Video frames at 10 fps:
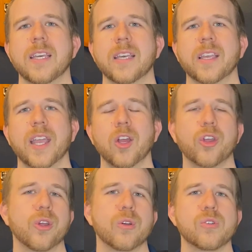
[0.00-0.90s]

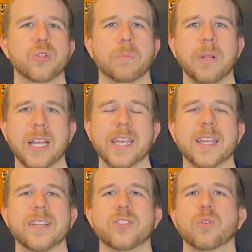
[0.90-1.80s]
carriers or
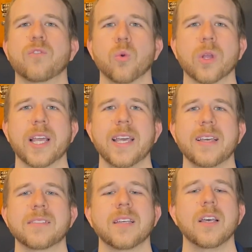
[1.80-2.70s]
plans or
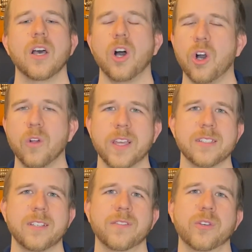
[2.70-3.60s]
forecast, all that
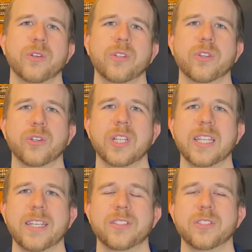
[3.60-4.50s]
stuff could
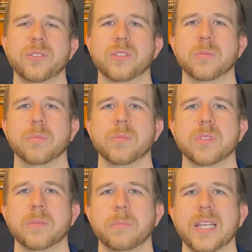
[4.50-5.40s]
lead to some
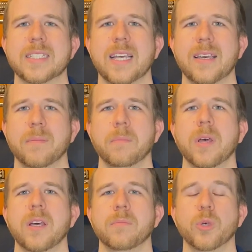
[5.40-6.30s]
big time
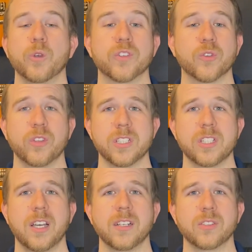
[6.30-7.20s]
moves for this
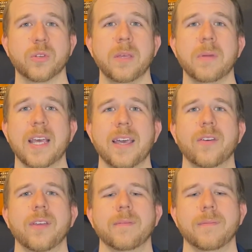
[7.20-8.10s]
stock. So keep an eye
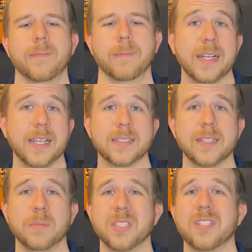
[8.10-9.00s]
on it. Next
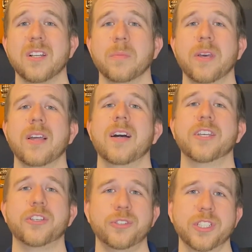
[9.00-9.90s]
up, let's talk about
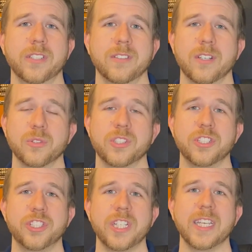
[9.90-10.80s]
Occugen,
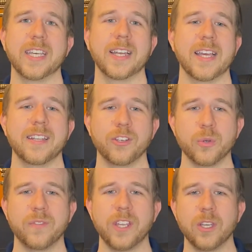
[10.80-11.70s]
OCGN. I did do
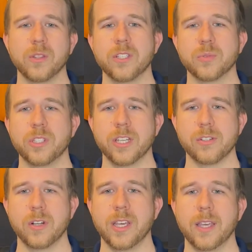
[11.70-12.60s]
a video on this one
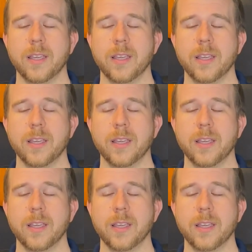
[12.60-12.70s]
yesterday.